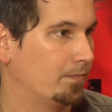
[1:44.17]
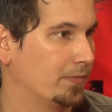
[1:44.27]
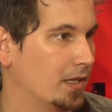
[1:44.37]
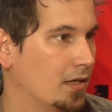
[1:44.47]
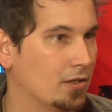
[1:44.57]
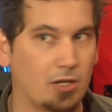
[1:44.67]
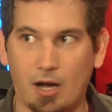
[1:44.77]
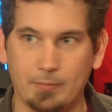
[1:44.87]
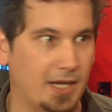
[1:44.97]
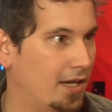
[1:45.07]
Who?
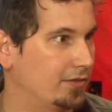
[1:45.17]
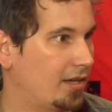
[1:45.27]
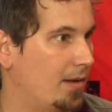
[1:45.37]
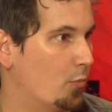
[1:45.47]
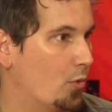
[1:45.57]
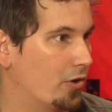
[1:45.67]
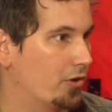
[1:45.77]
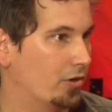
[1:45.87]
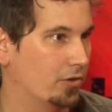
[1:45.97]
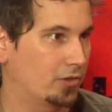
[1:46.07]
Comcast, Time
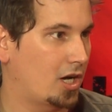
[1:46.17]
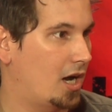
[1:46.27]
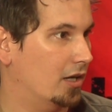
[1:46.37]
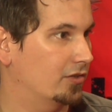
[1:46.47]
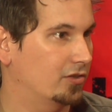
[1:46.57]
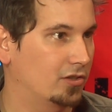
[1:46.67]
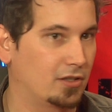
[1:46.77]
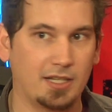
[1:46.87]
Warner, Cox,